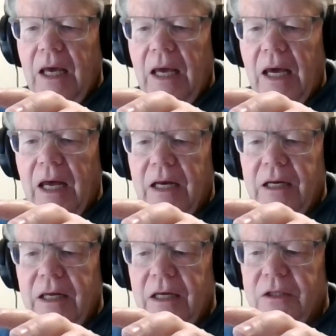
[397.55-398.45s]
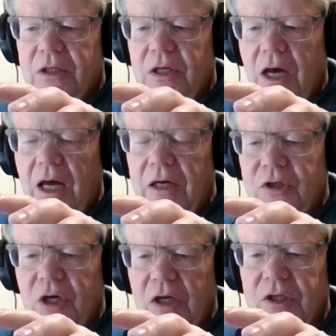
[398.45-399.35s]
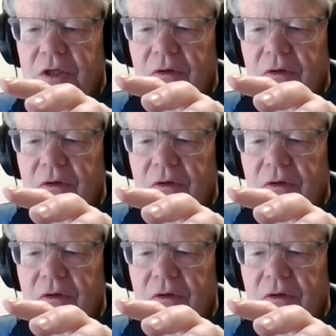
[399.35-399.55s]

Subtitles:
And it's not just